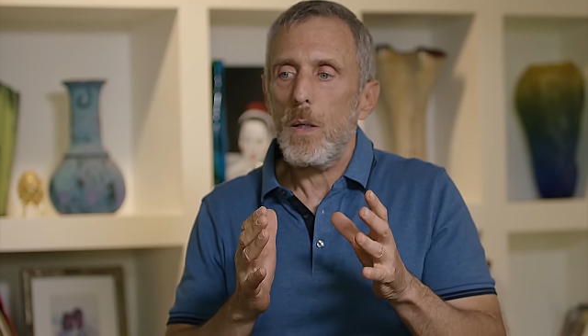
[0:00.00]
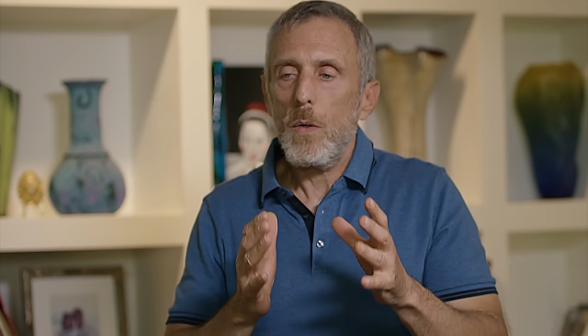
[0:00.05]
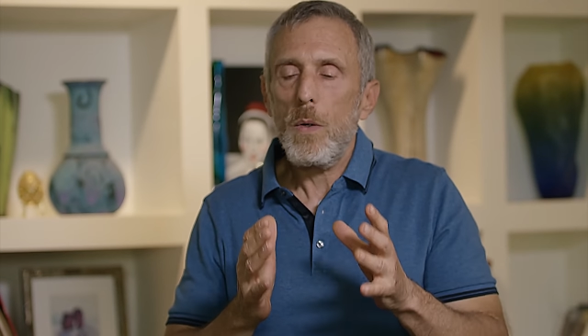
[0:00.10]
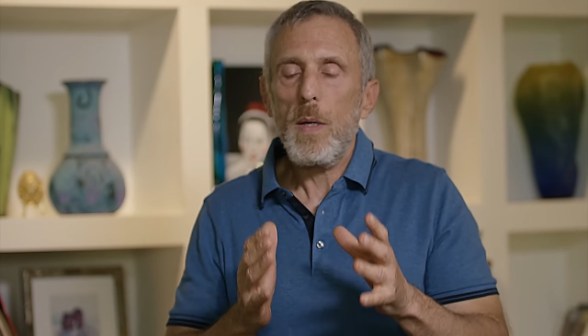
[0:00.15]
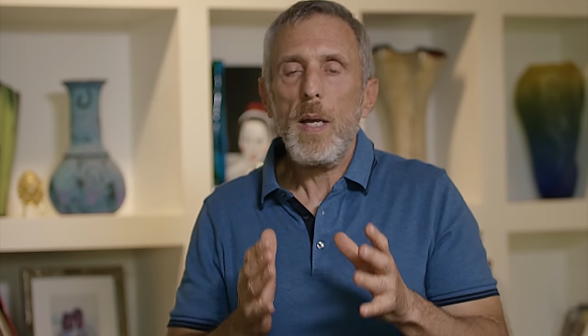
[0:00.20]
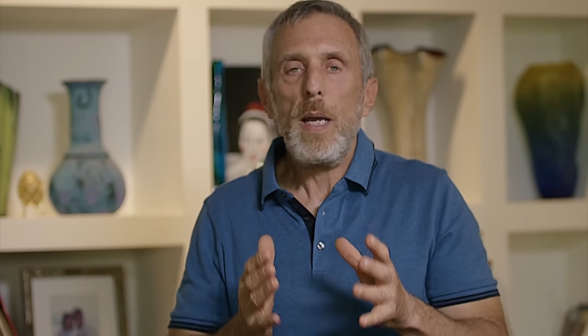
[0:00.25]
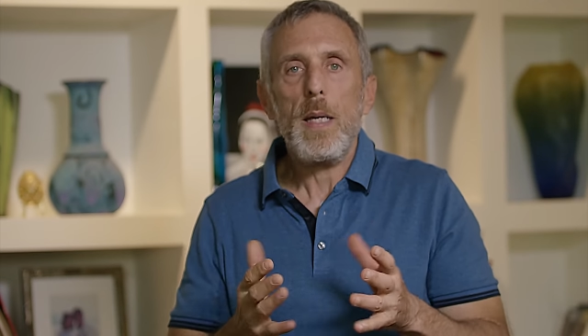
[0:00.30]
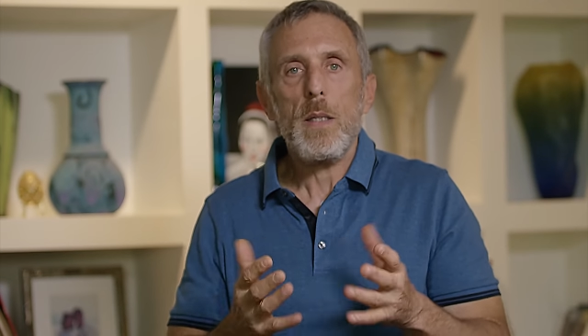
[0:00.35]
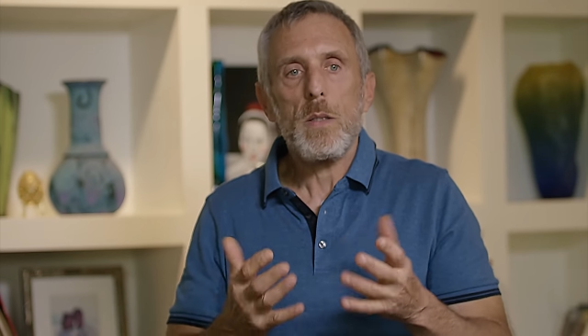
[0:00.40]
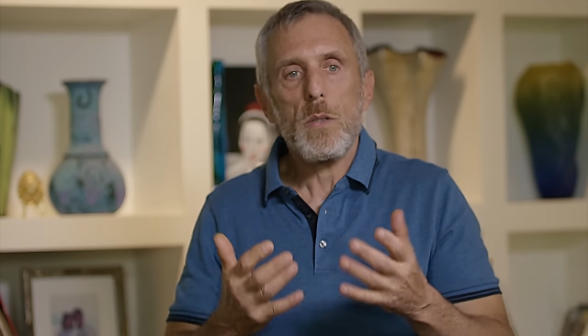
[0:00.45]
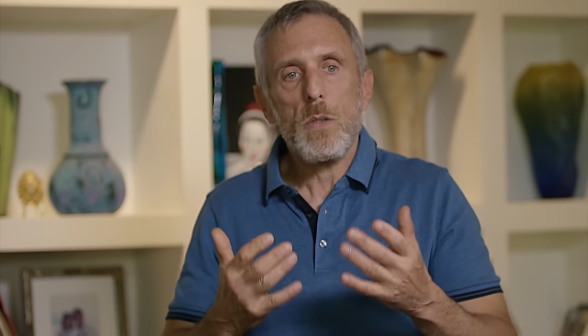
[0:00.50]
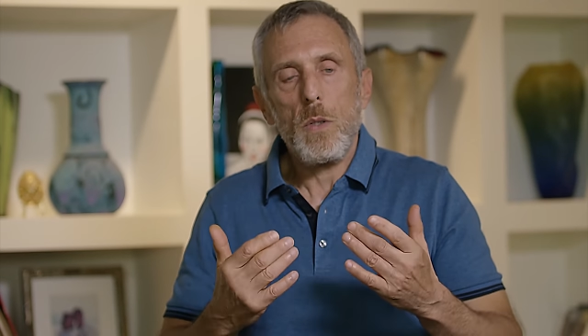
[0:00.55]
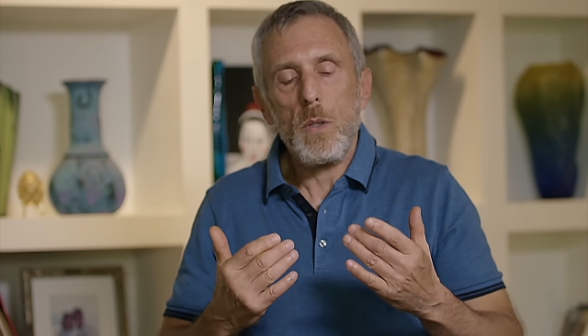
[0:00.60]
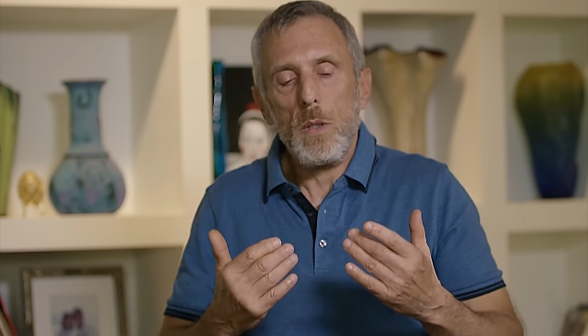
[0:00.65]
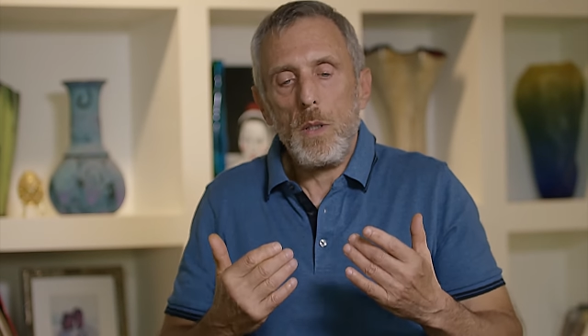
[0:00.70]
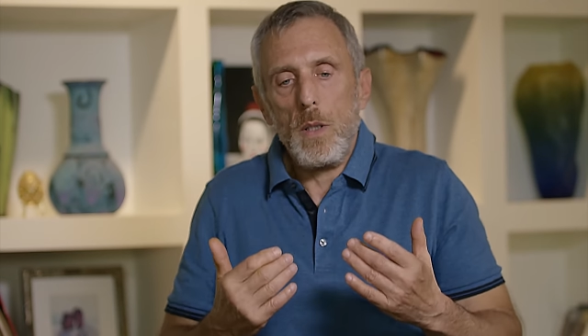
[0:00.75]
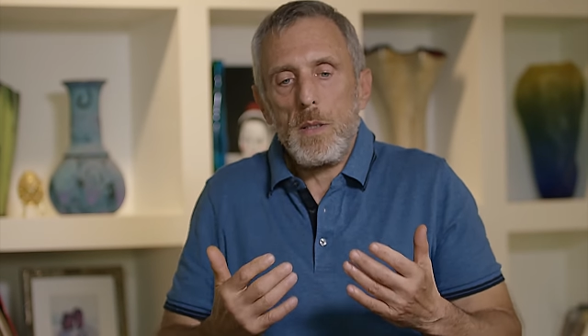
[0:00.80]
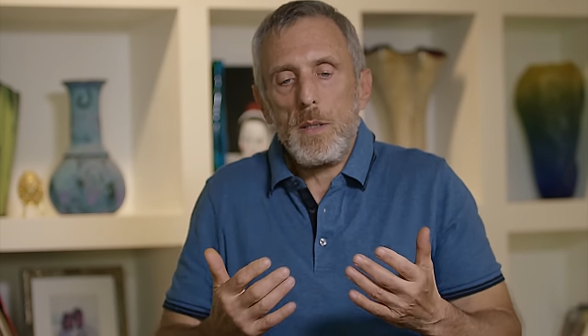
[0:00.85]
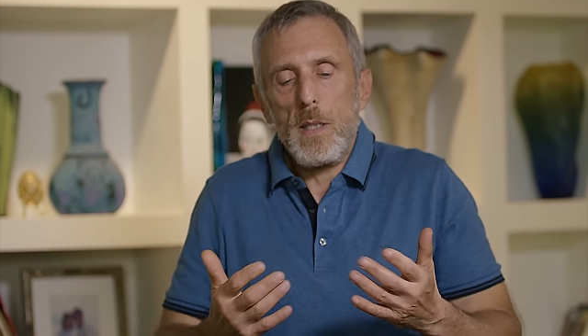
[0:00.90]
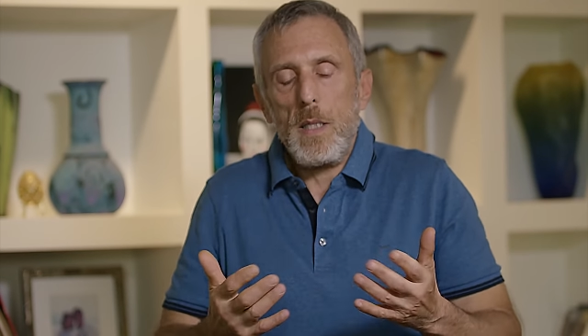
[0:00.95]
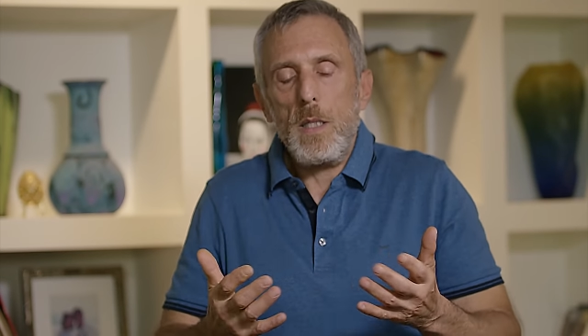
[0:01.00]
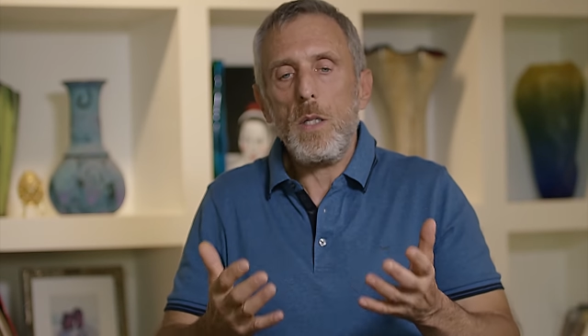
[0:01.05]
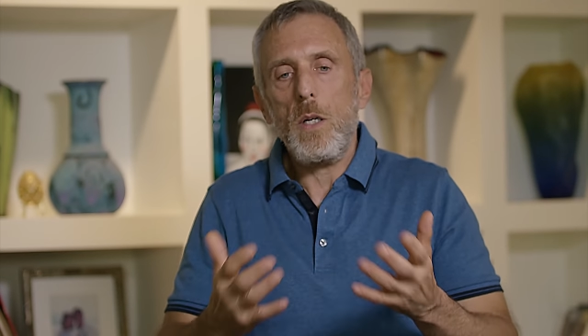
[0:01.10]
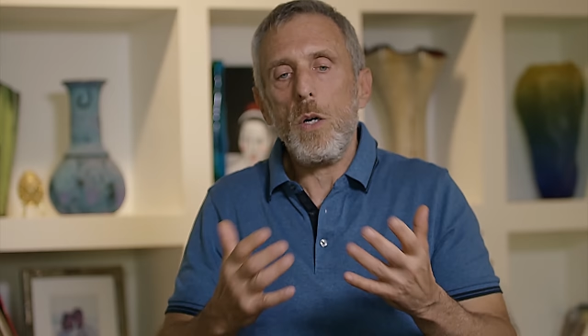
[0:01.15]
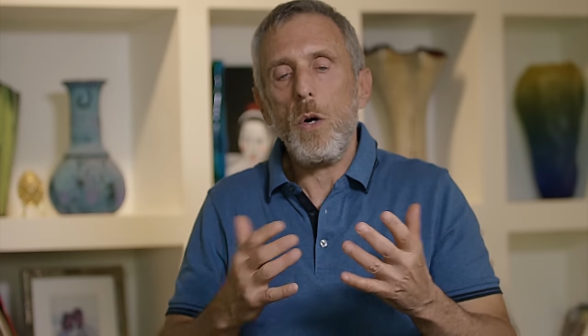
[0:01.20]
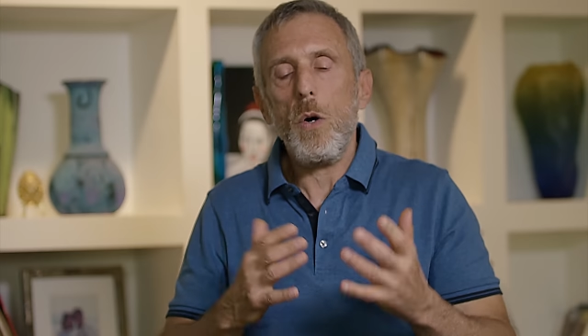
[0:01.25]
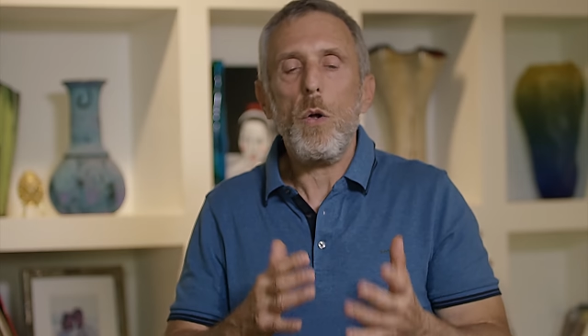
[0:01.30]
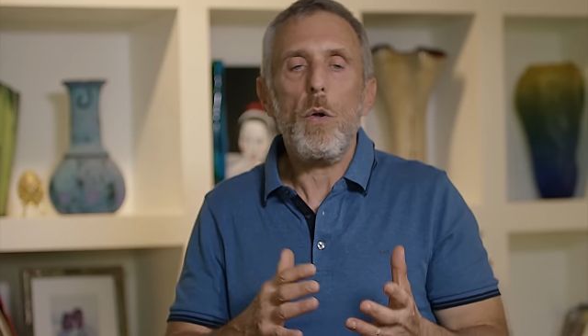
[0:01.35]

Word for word: okay, so let's say you go